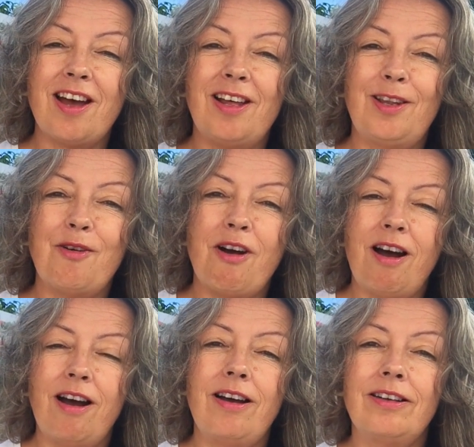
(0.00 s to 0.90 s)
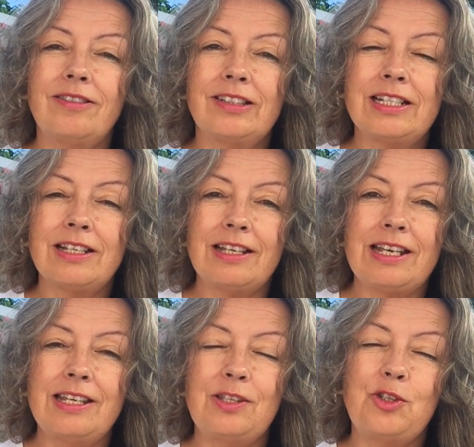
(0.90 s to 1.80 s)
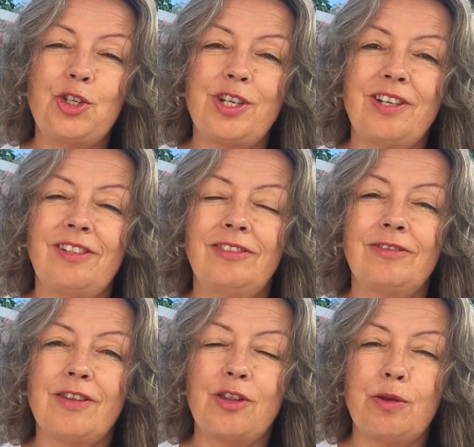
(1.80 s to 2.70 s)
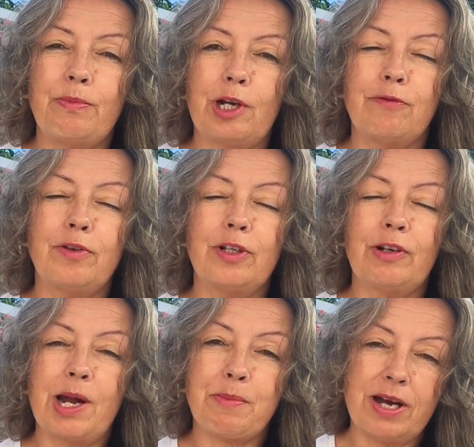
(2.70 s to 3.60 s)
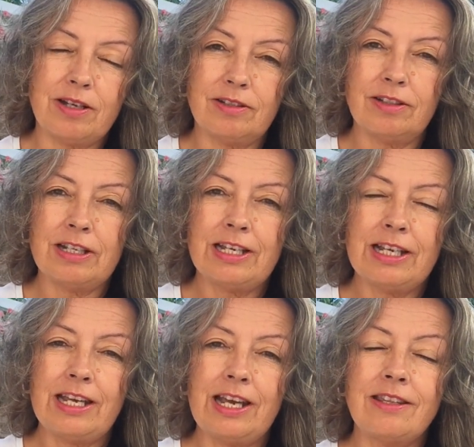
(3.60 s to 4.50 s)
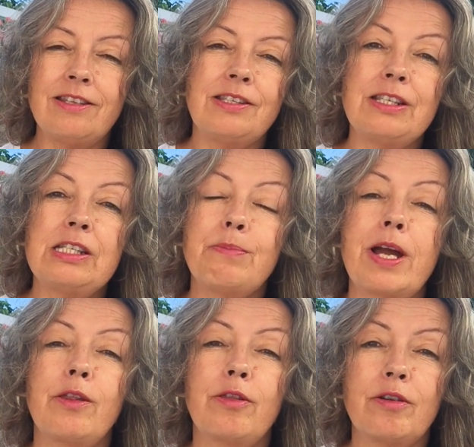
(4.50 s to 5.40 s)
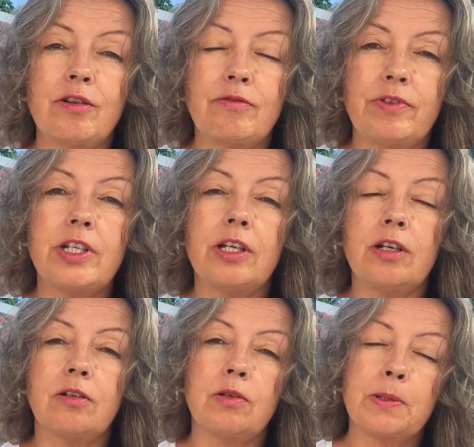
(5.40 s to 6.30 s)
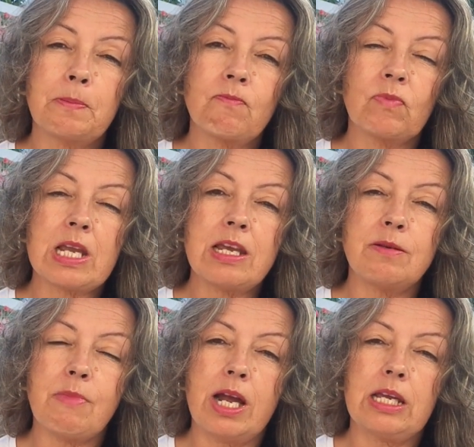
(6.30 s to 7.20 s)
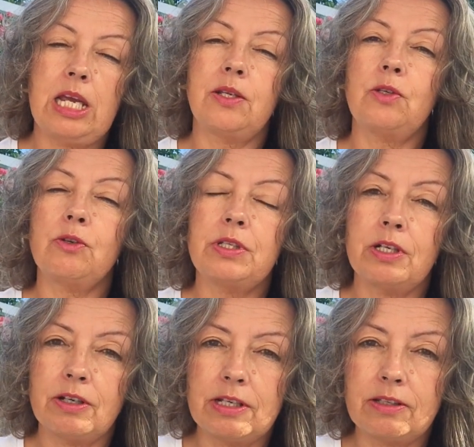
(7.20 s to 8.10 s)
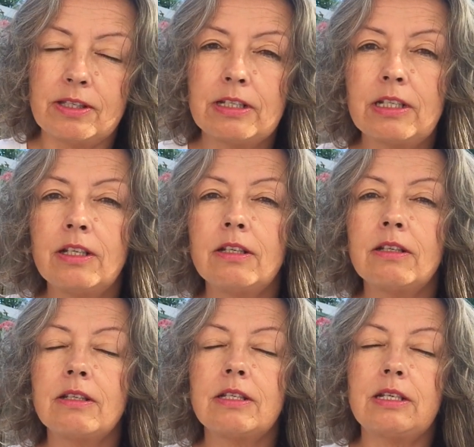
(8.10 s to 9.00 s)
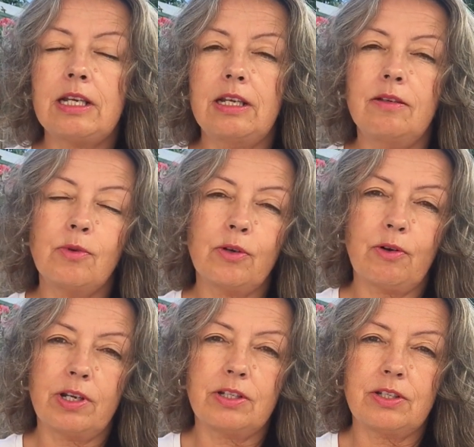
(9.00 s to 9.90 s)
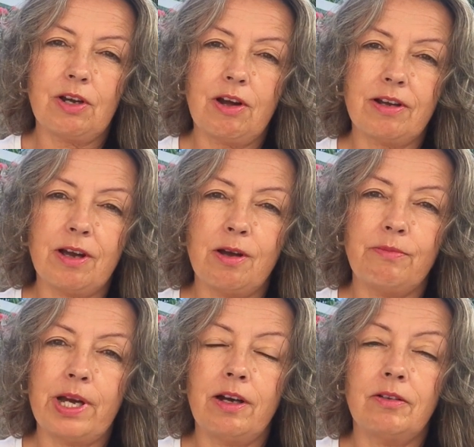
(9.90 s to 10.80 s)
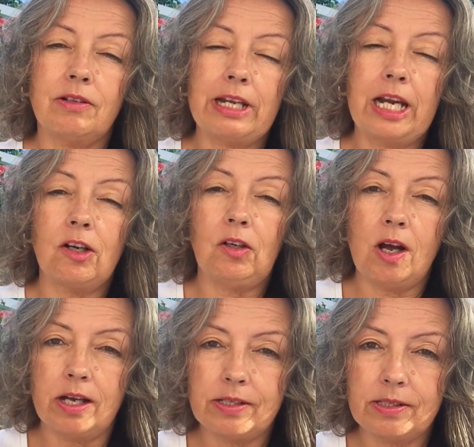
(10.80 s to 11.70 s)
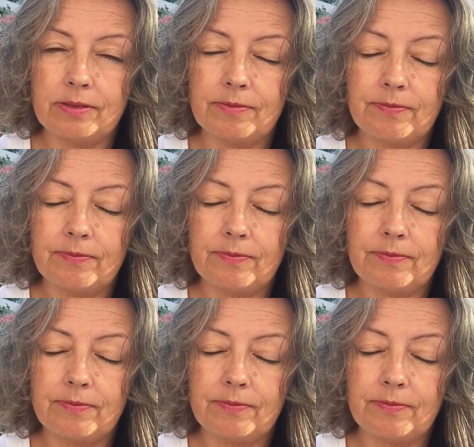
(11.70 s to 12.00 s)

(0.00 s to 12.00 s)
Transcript: Aloha, it's Jill, the Barefoot Grandma, and this is my third video in my cancer series. Today we're going to talk about hair loss.